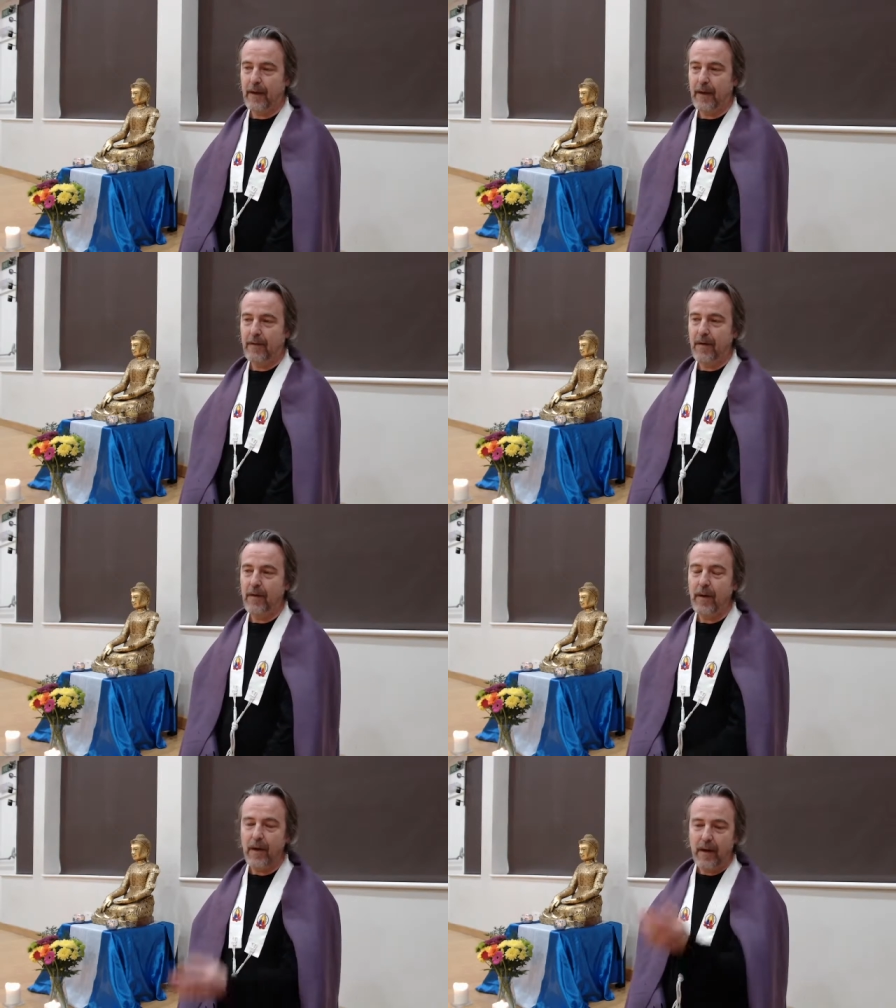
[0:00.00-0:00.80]

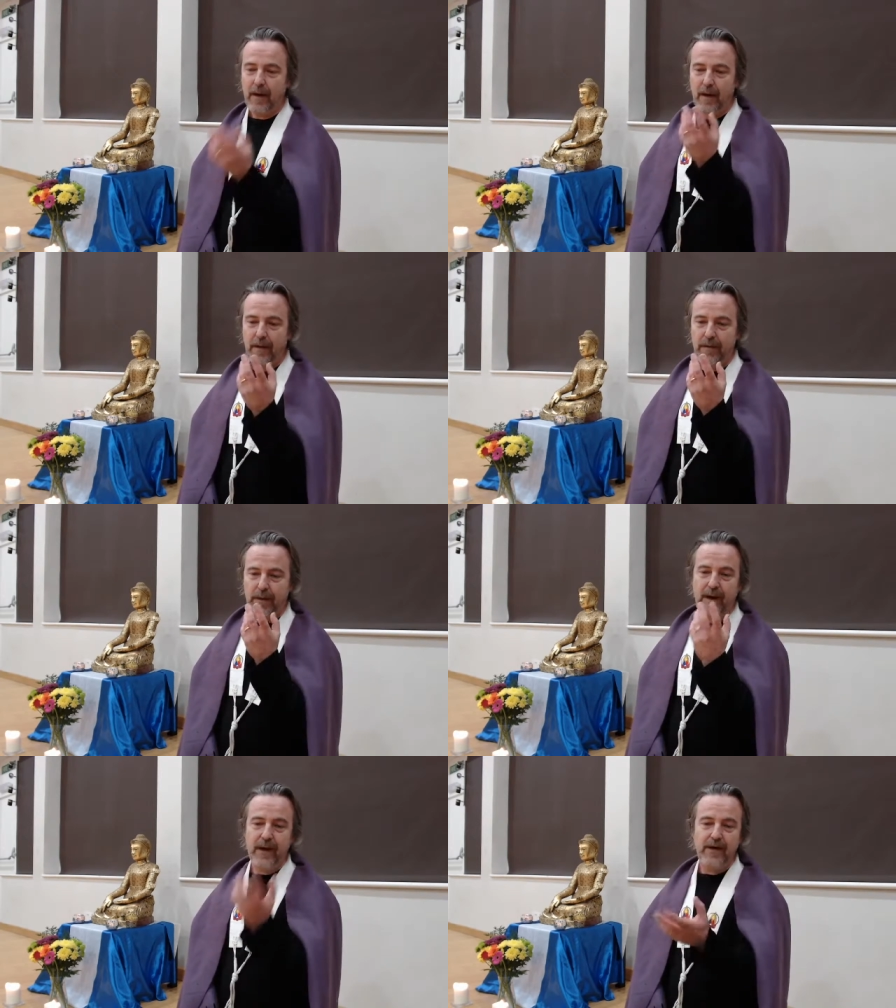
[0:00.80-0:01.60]
So the
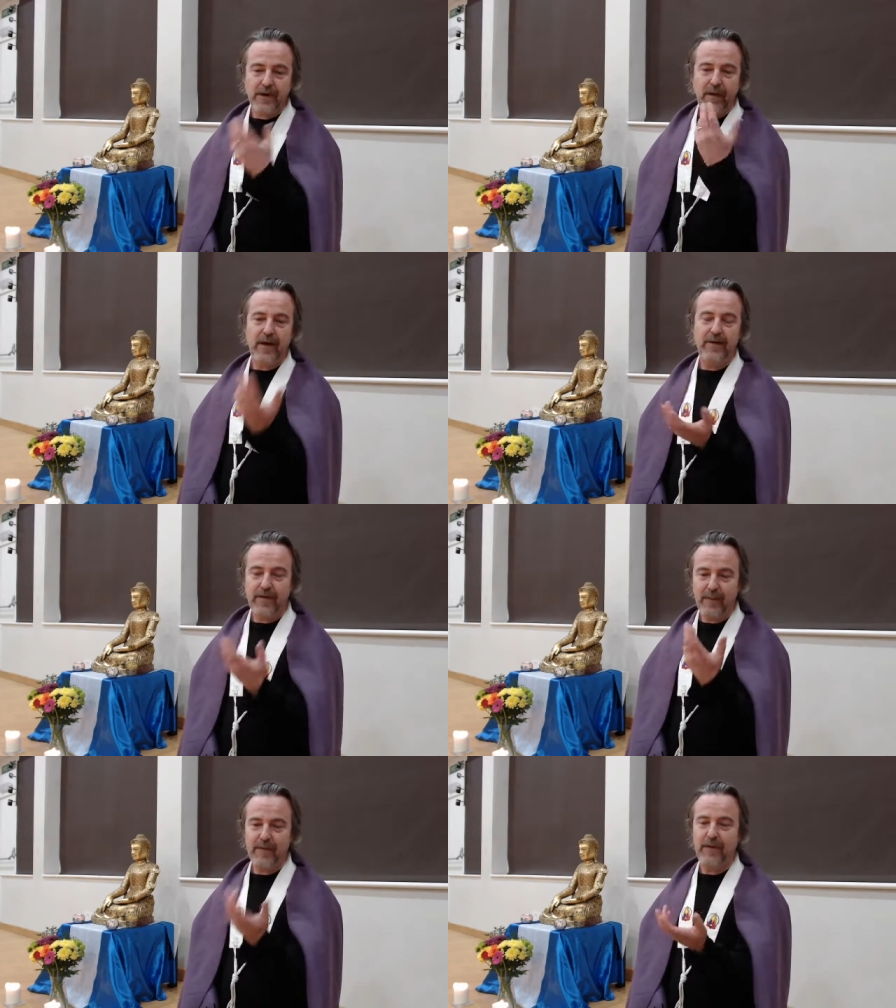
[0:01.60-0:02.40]
nature of our
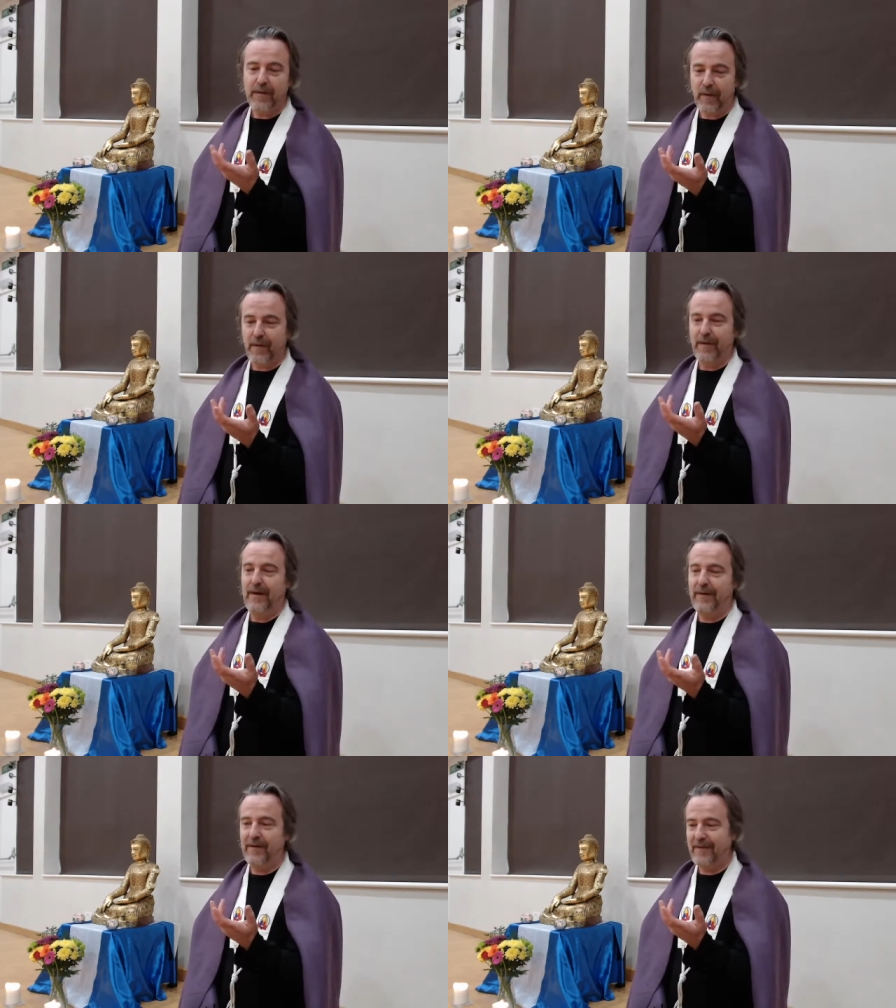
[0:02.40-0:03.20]
conceptual thought
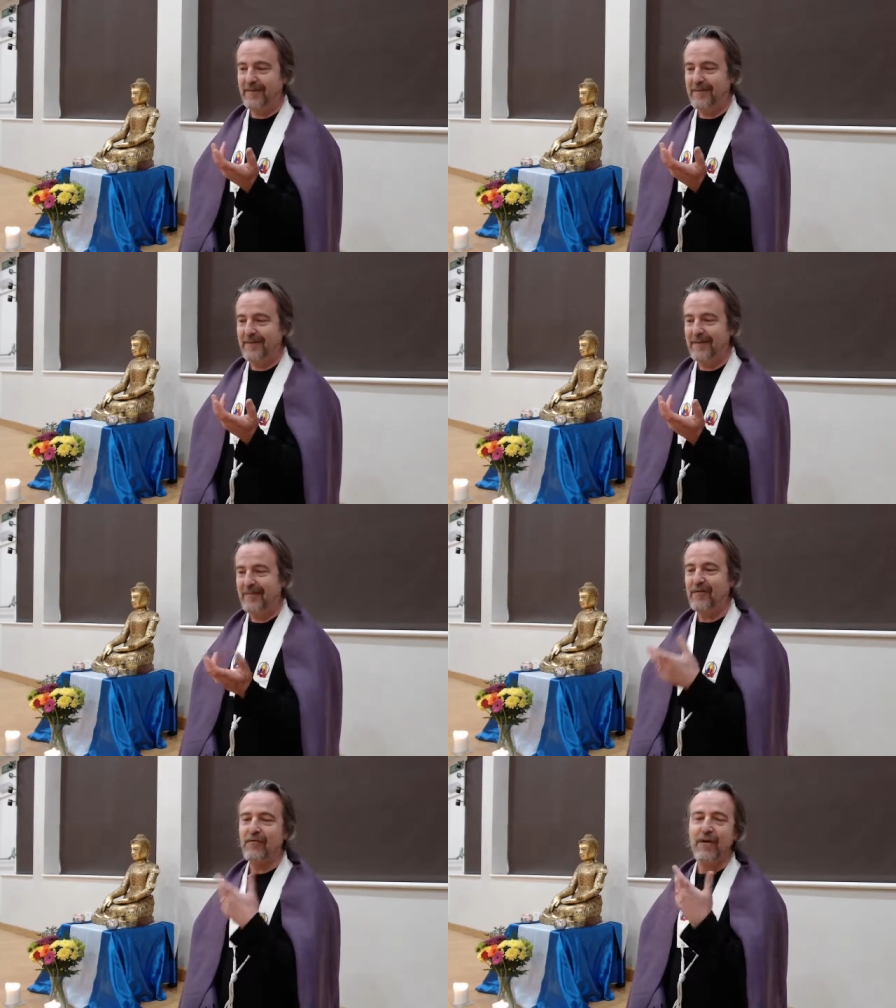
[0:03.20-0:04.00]
is
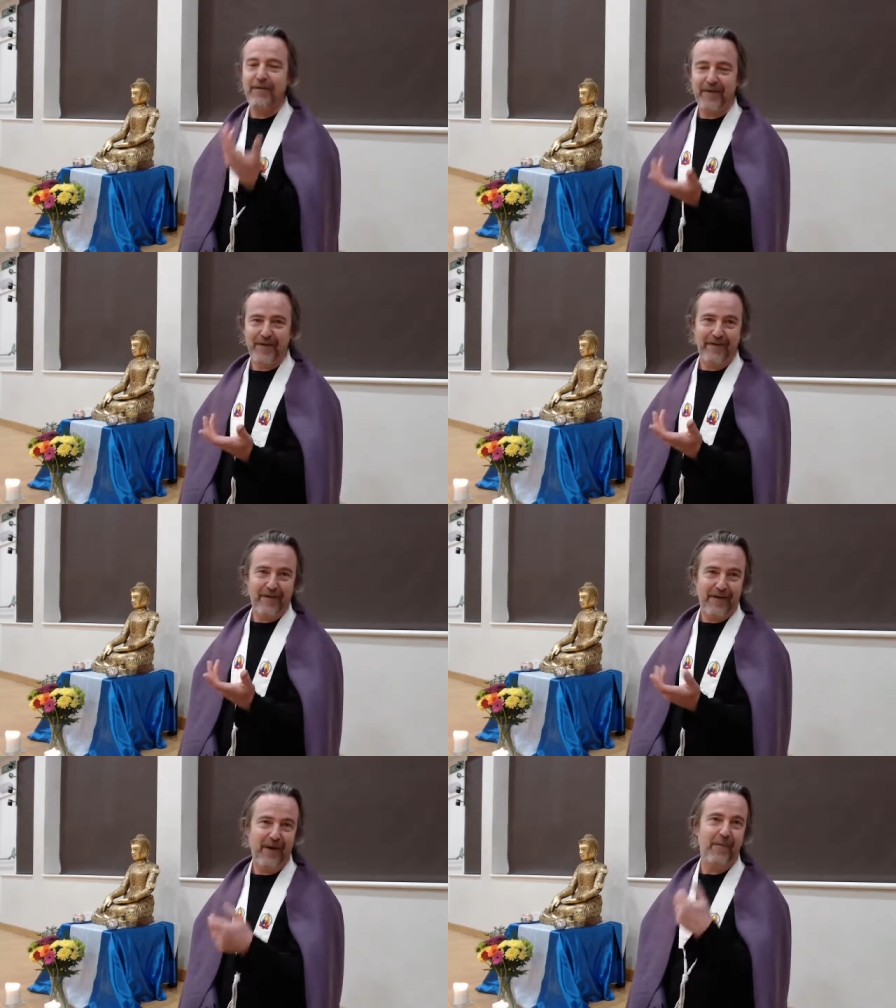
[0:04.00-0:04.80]
derivative,
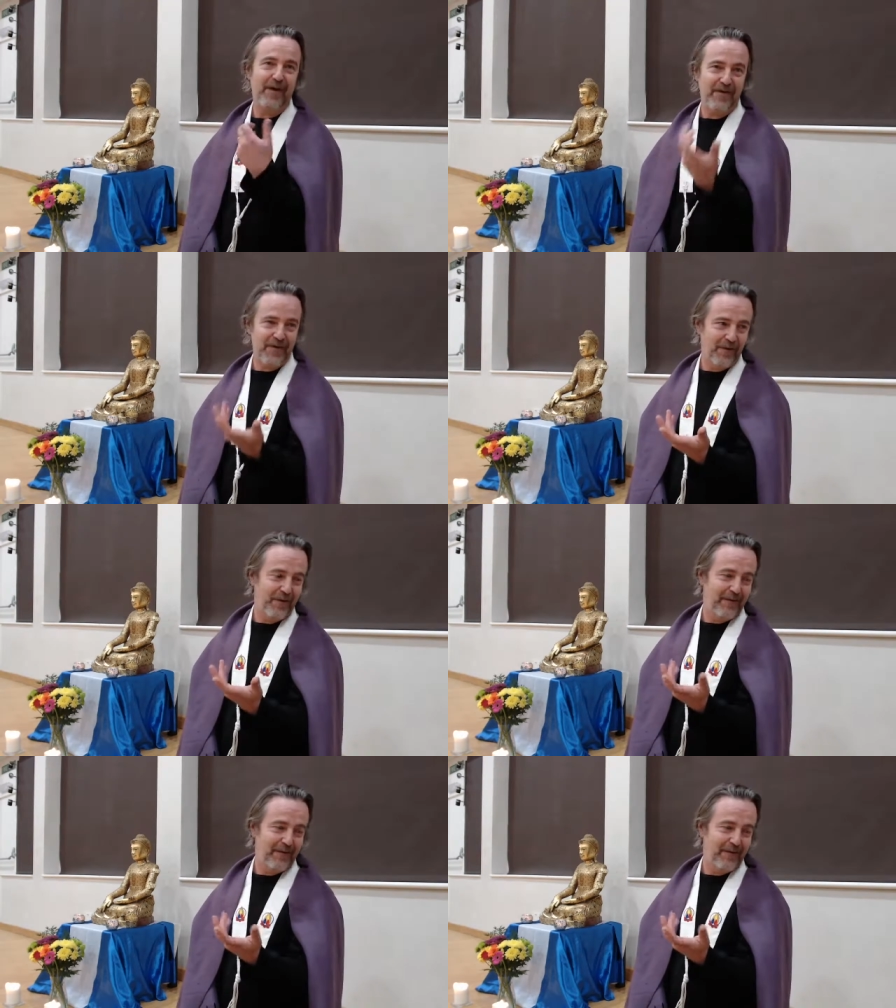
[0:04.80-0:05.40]
habitual.